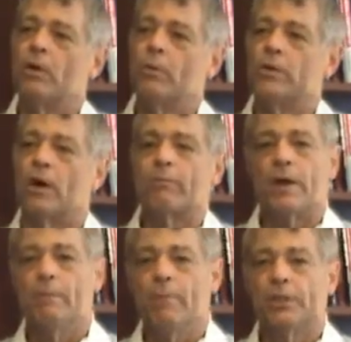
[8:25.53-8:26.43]
We talk
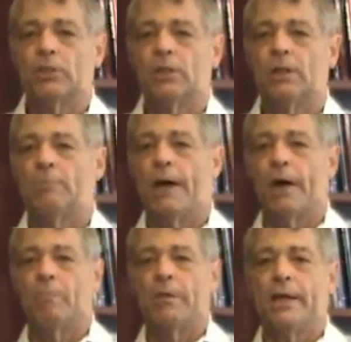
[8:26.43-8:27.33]
very much
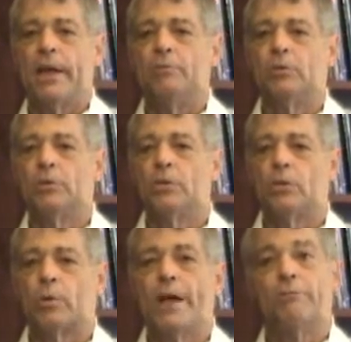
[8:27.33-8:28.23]
about being able
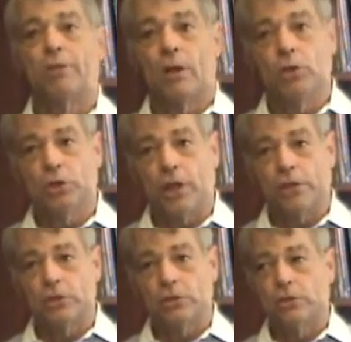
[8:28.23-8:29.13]
to create flowcharts